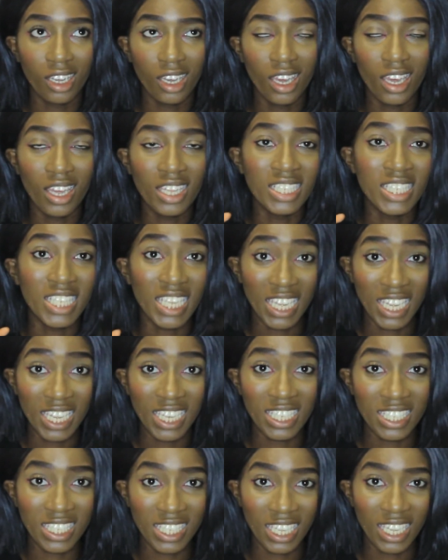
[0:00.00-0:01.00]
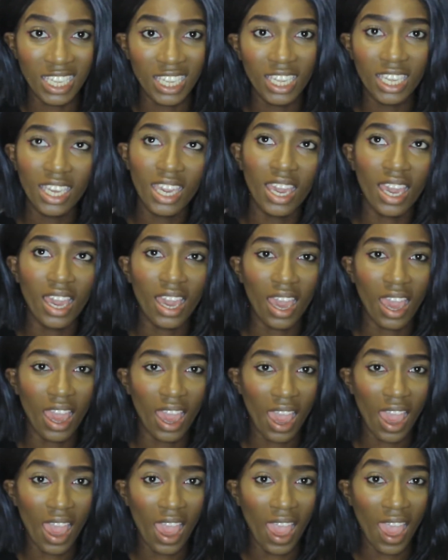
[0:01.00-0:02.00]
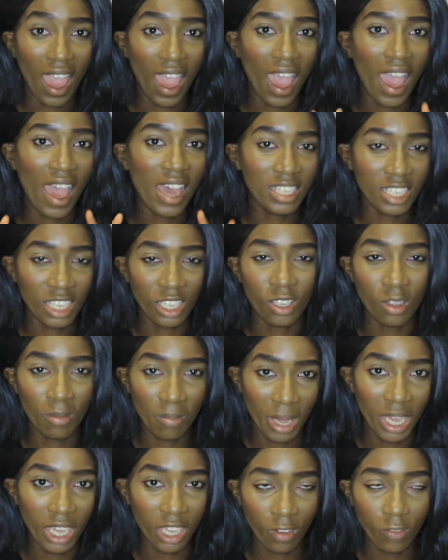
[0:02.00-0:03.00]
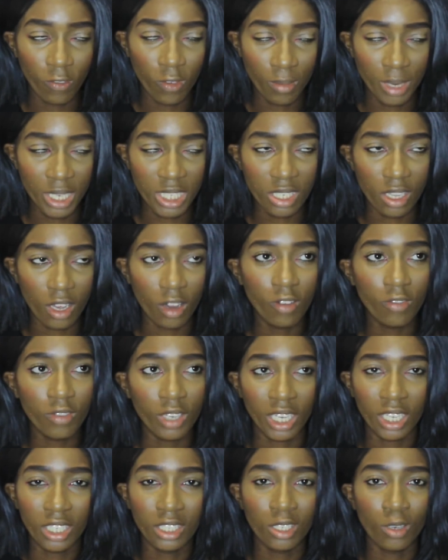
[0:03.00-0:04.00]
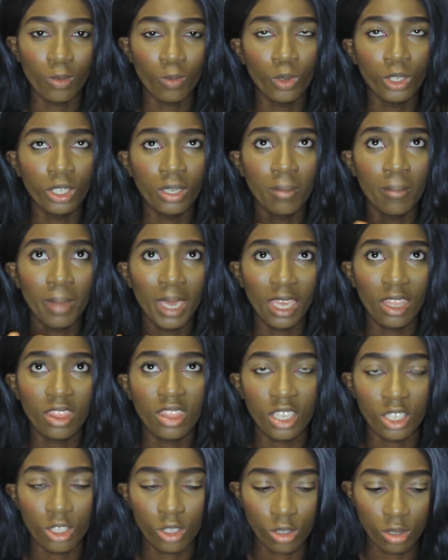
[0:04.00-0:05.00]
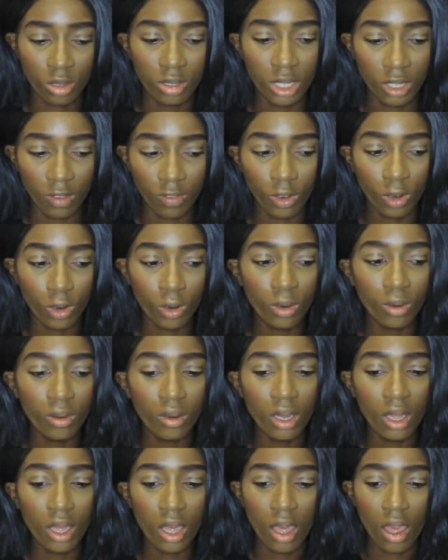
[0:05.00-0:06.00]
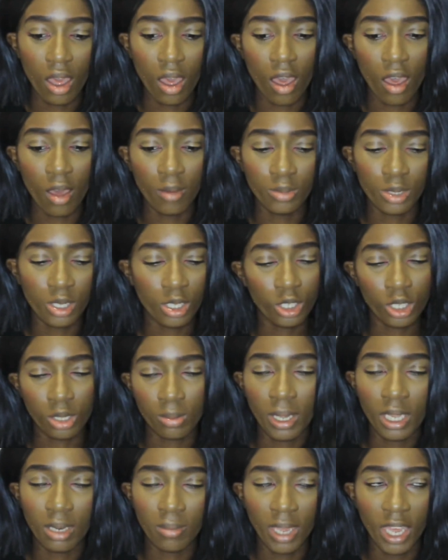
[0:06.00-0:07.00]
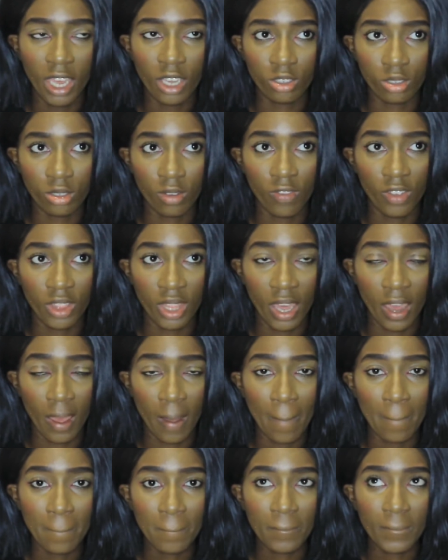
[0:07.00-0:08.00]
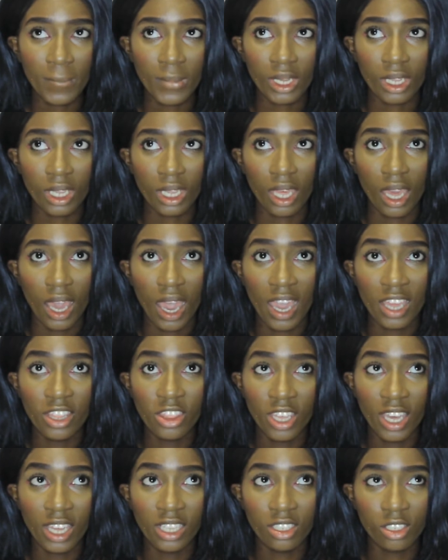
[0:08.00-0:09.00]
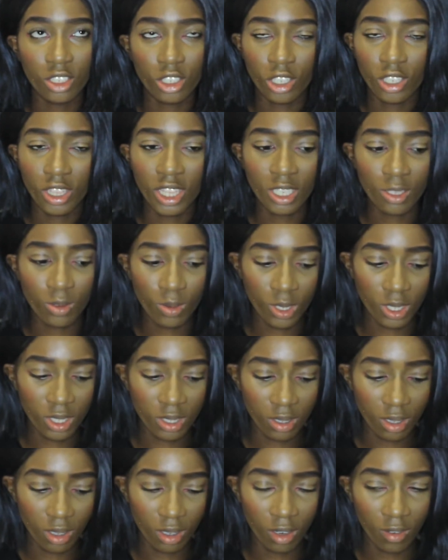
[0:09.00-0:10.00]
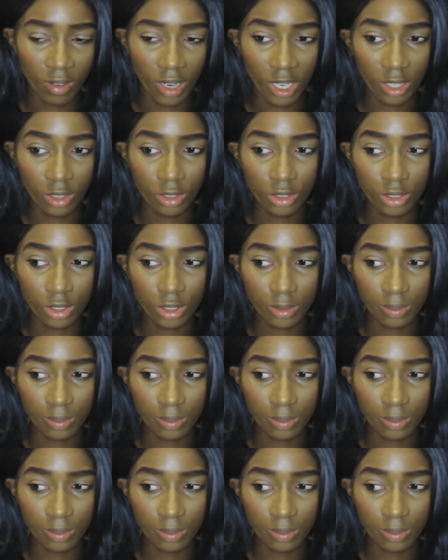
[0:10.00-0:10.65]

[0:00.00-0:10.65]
as easy as I could make it for myself. Like I didn't want to make things too difficult, so I just paid a bit extra for that. So this was around